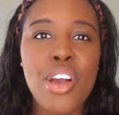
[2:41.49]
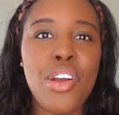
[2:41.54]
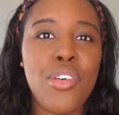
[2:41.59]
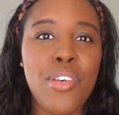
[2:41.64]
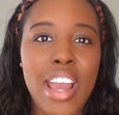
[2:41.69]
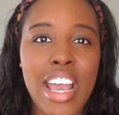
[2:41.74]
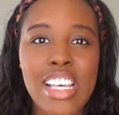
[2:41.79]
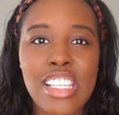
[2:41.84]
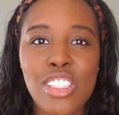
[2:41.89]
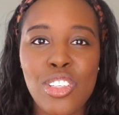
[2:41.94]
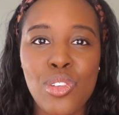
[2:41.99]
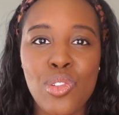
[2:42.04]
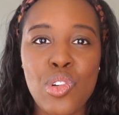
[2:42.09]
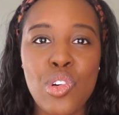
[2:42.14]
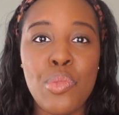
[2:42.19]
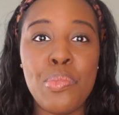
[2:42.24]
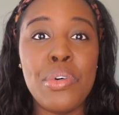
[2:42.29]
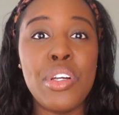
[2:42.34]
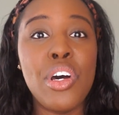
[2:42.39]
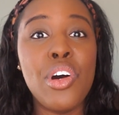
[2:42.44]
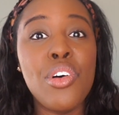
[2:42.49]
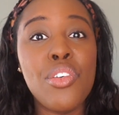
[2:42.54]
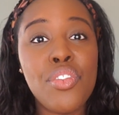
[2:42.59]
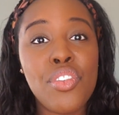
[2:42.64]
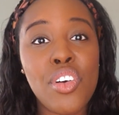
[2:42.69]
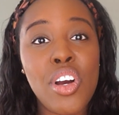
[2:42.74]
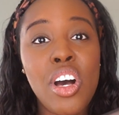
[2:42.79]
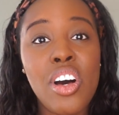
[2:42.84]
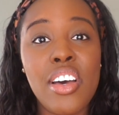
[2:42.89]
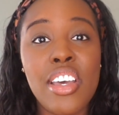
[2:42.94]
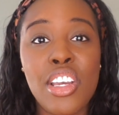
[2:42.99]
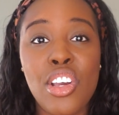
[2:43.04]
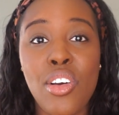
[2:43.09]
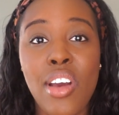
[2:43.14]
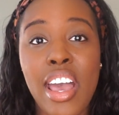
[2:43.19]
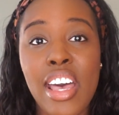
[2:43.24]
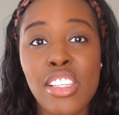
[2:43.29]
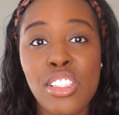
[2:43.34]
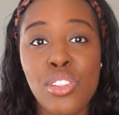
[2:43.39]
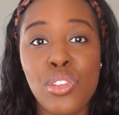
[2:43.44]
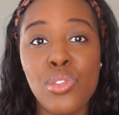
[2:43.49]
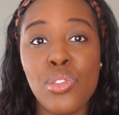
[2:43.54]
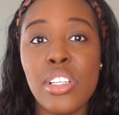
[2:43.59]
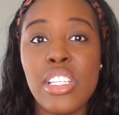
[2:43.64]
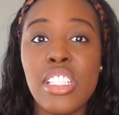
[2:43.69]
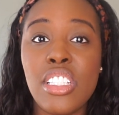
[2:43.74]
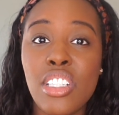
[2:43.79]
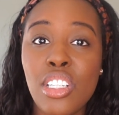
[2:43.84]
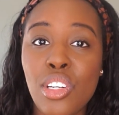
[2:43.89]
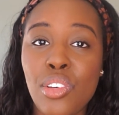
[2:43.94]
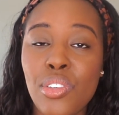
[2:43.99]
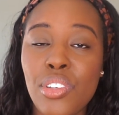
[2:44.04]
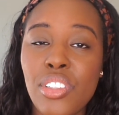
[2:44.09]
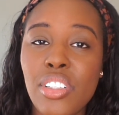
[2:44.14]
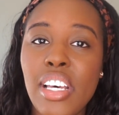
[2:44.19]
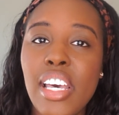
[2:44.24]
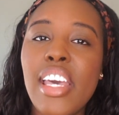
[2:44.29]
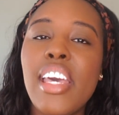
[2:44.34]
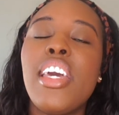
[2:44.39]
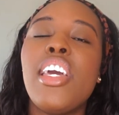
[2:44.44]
grad school. But overall in grad school in general,